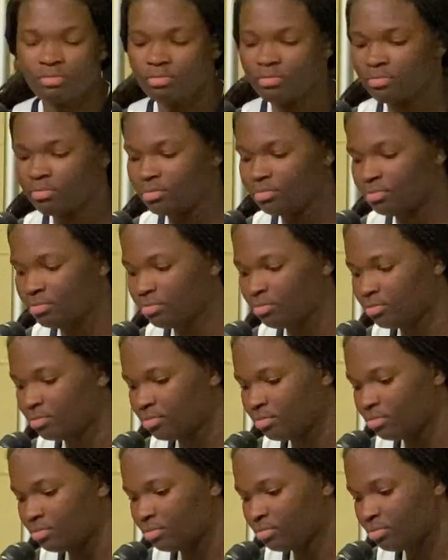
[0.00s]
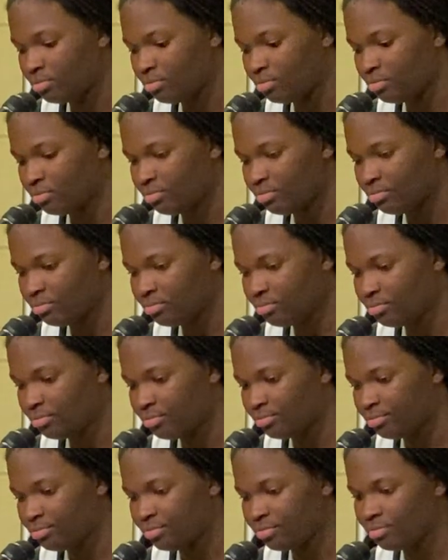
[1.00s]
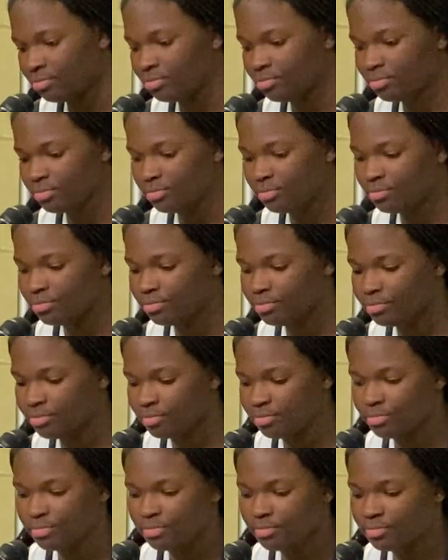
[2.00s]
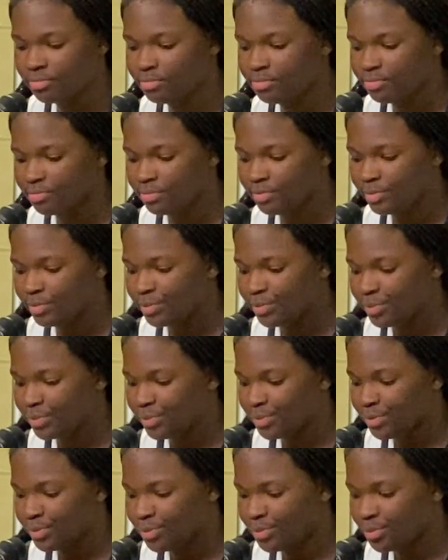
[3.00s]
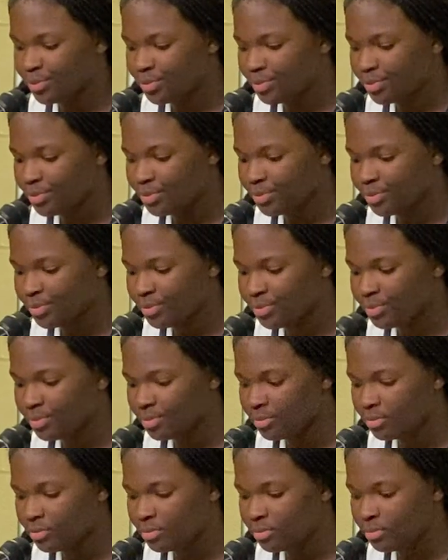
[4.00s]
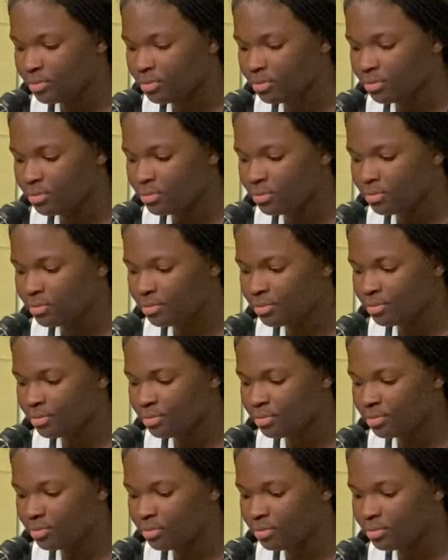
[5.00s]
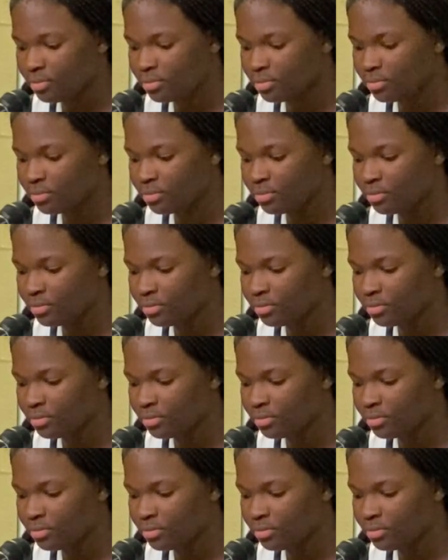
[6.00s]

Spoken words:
[no speech]